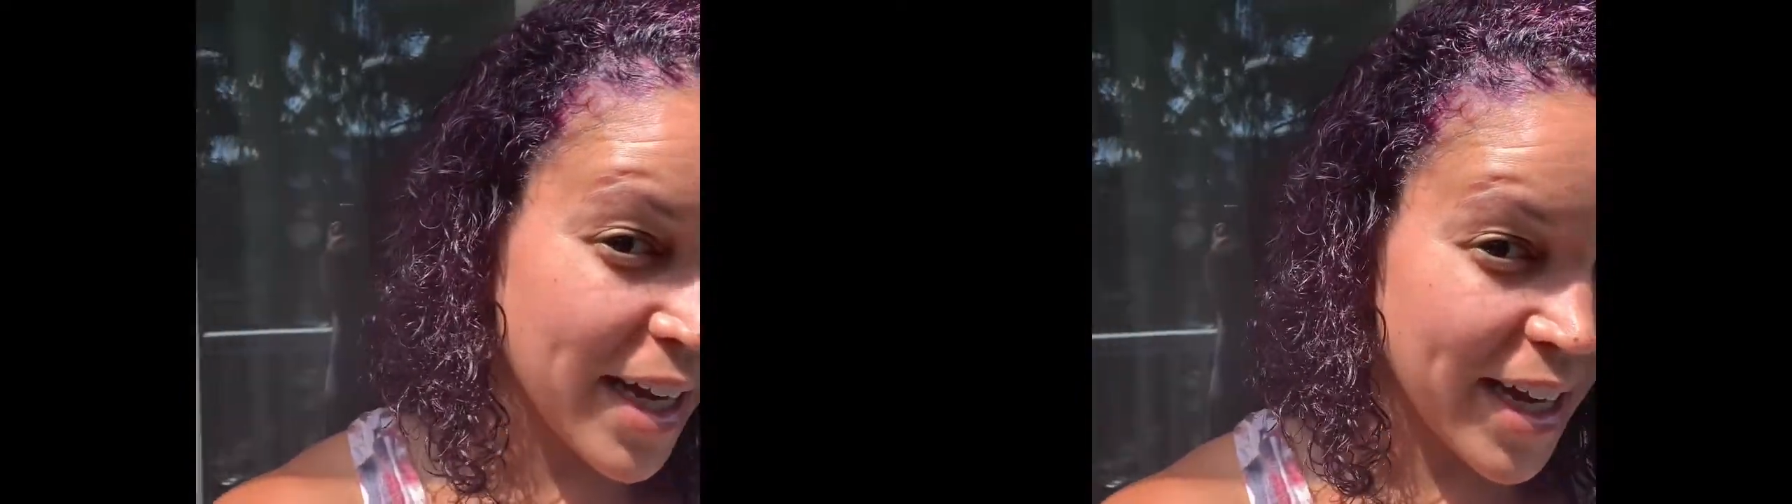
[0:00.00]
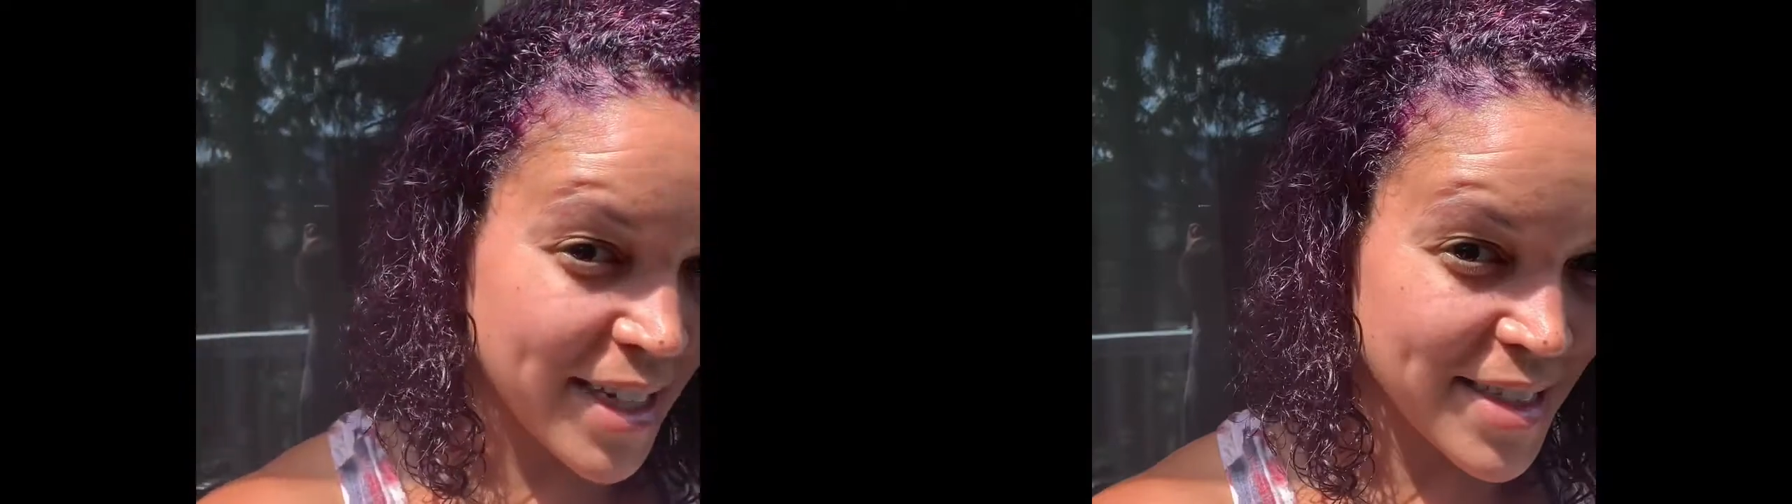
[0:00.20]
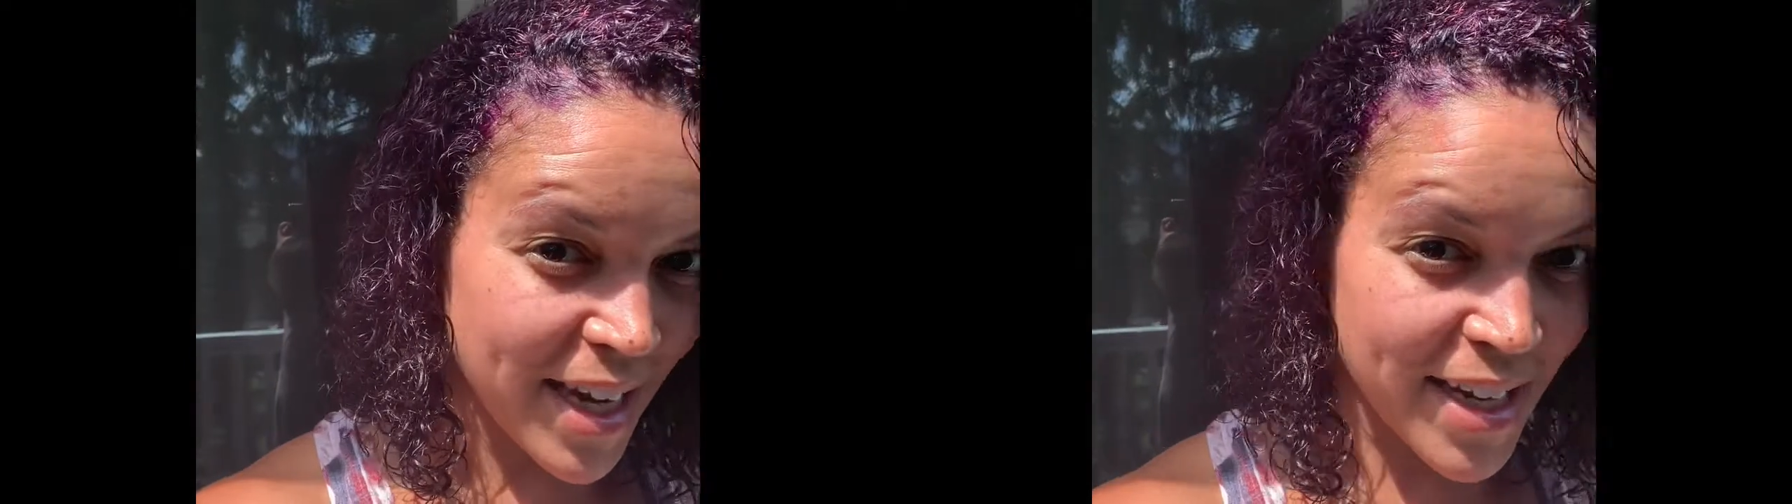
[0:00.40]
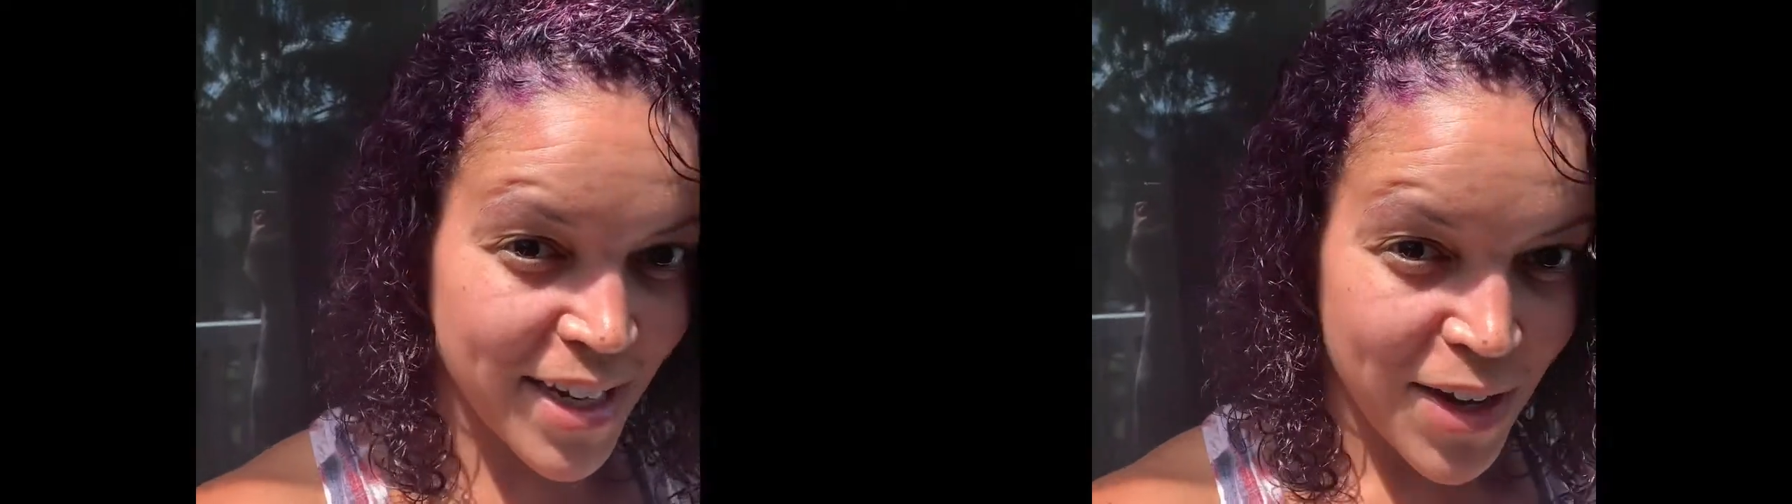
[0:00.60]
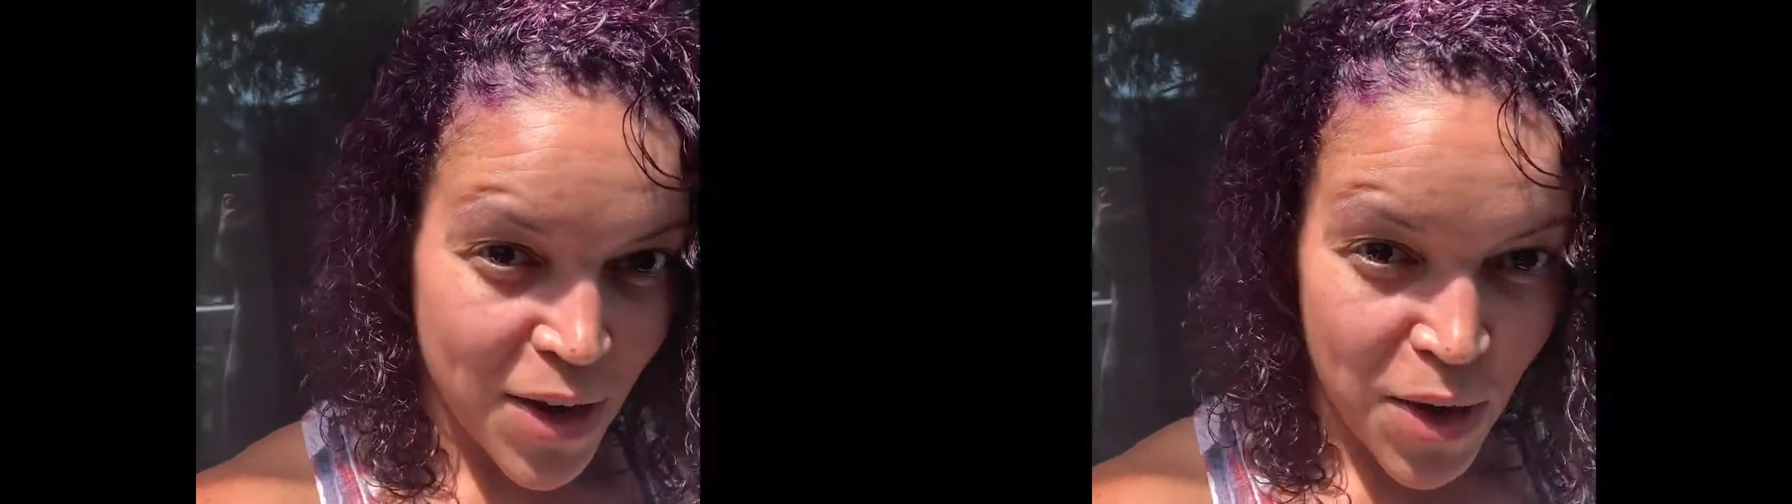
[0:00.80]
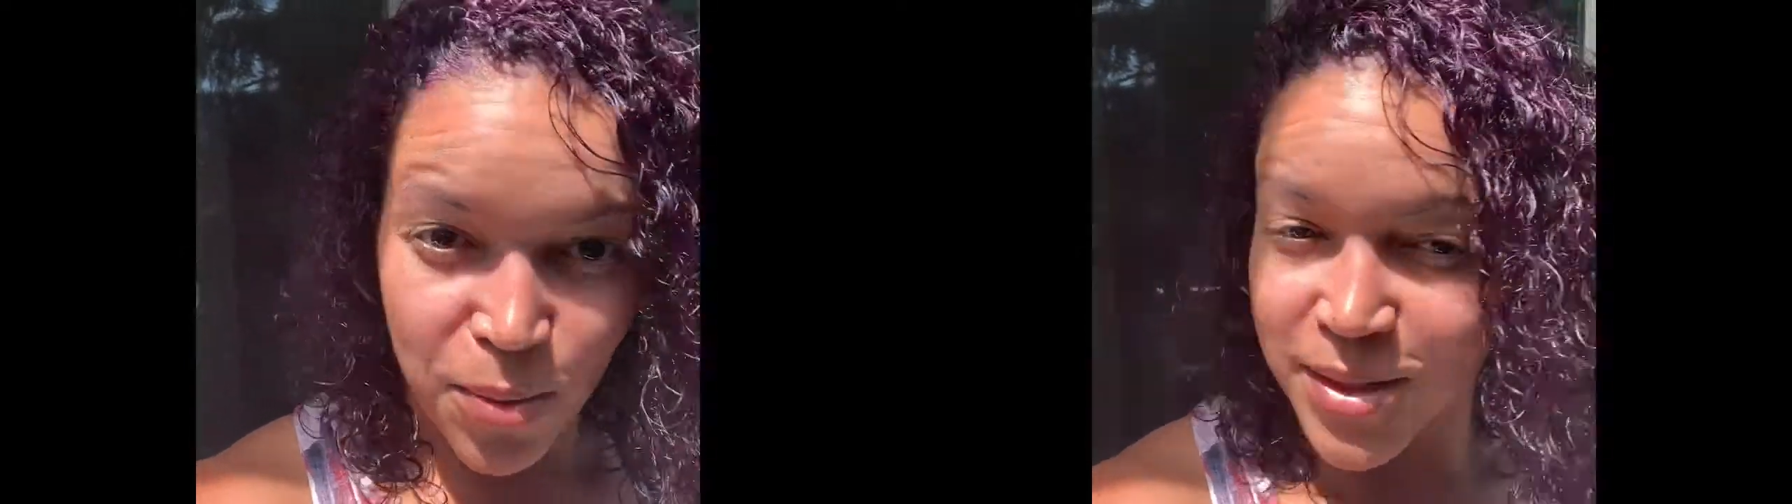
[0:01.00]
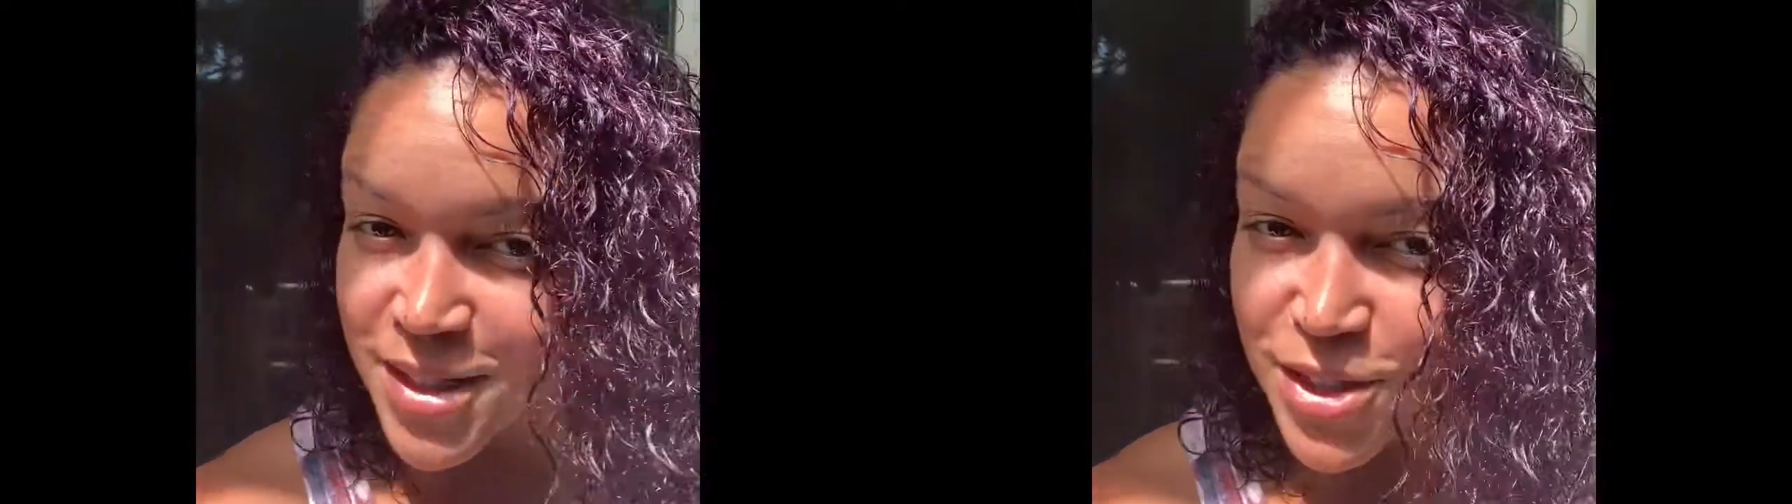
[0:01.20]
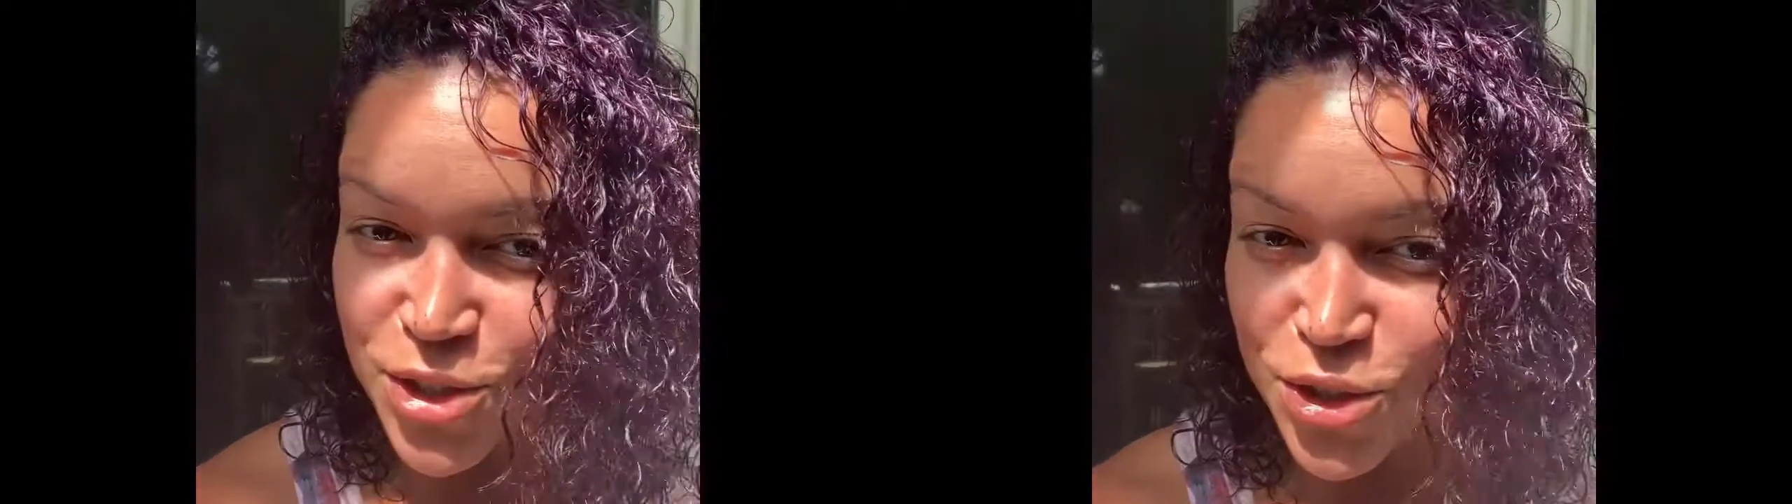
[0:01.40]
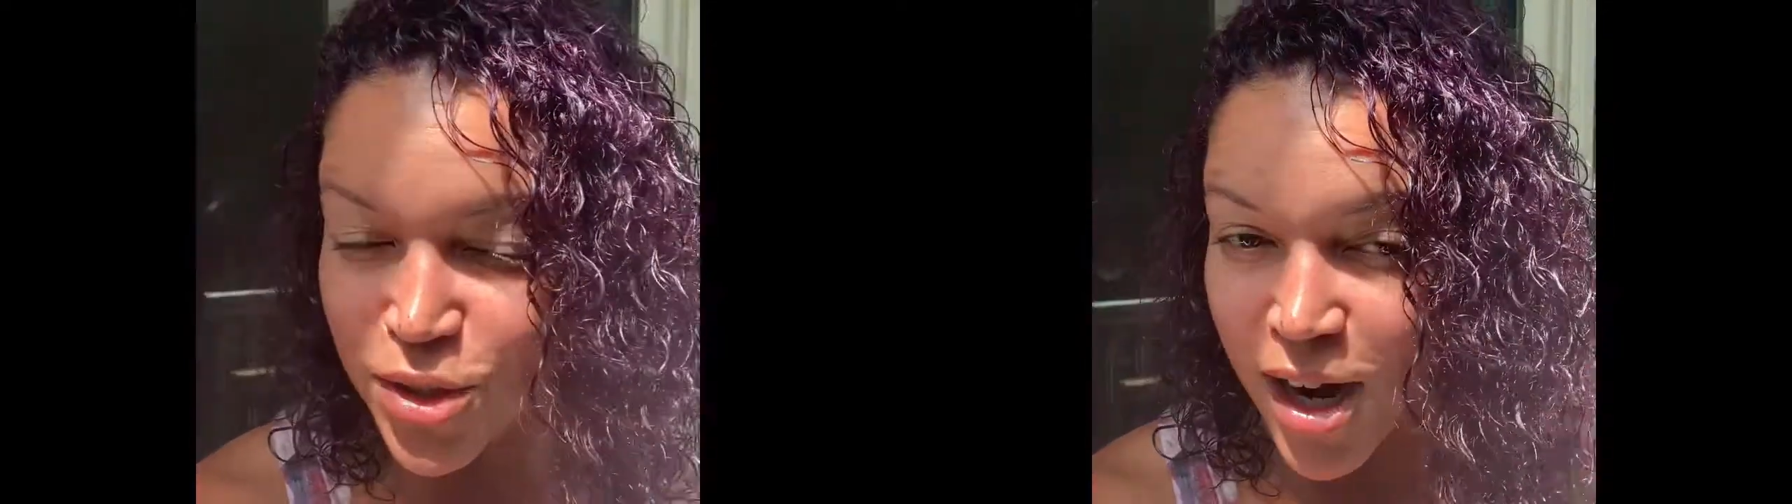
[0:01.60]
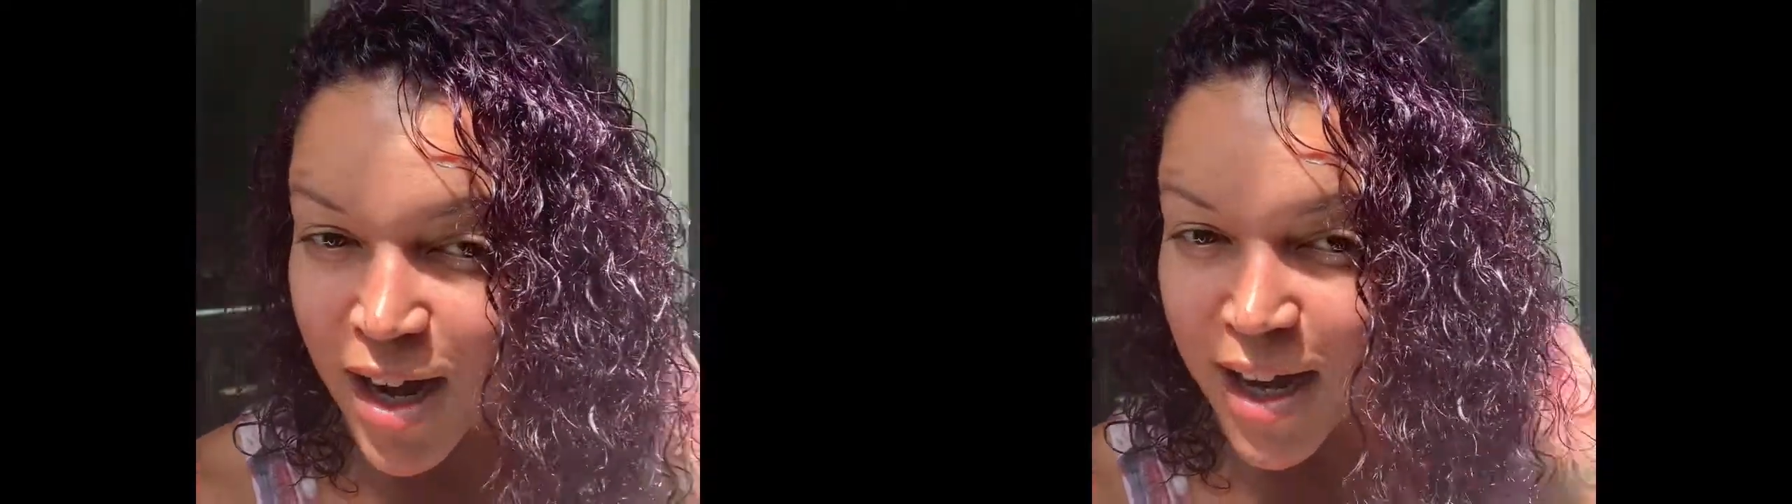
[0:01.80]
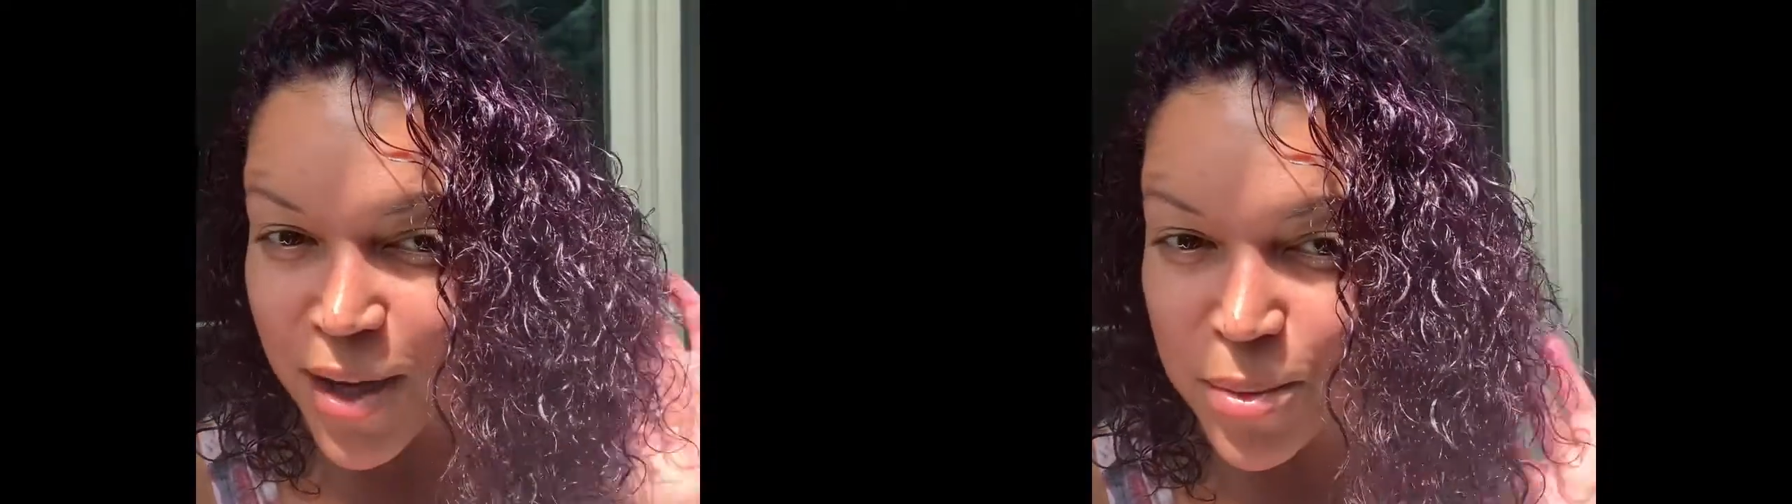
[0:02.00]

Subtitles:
Like I said, once it's dry,